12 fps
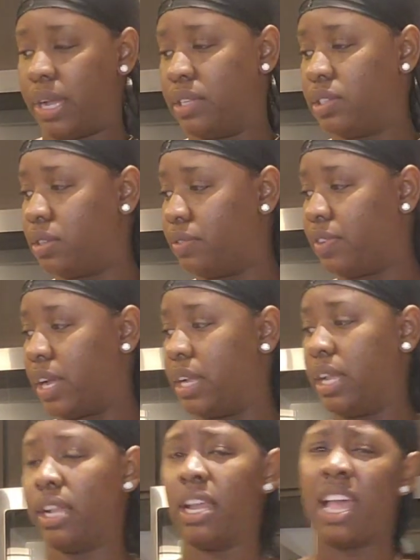and stuff like
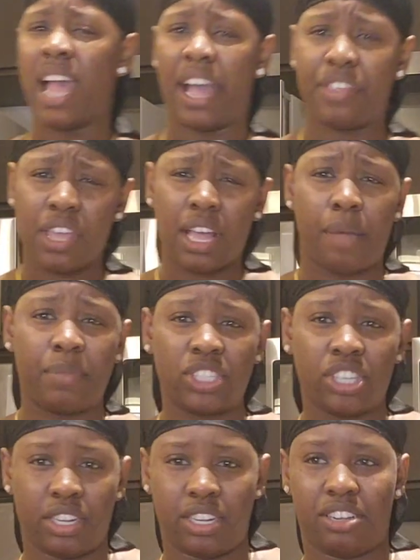that i think i'm a
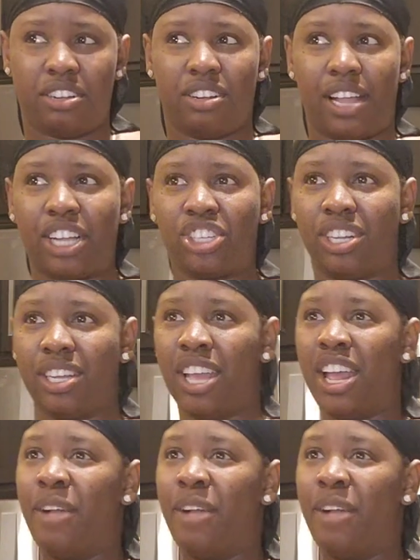chanel girl actually